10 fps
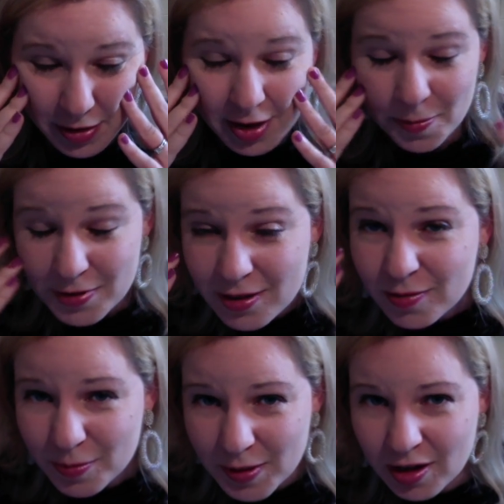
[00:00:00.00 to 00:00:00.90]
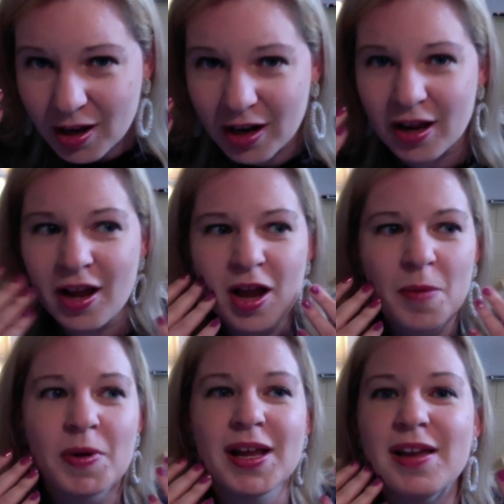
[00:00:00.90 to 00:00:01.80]
Substance would be good,
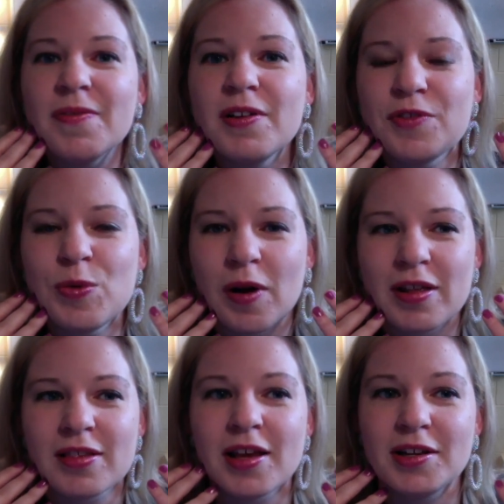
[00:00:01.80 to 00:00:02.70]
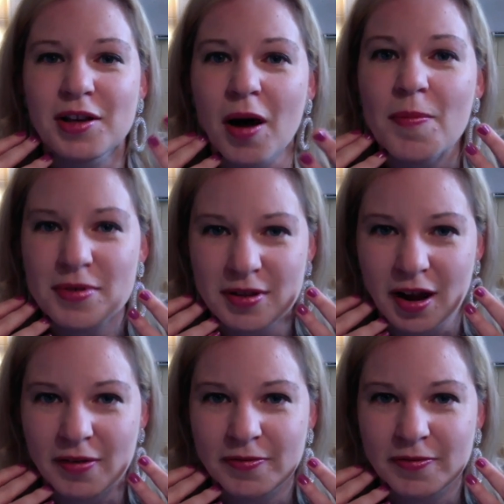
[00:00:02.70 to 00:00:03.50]
but even if you want to say dumb stuff,